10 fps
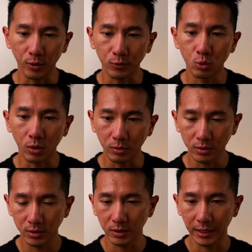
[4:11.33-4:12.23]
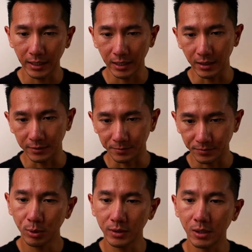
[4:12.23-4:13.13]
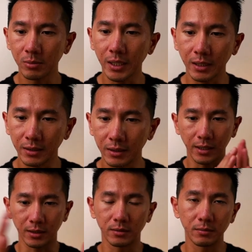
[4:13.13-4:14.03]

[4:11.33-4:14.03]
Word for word: with quotes and put them in a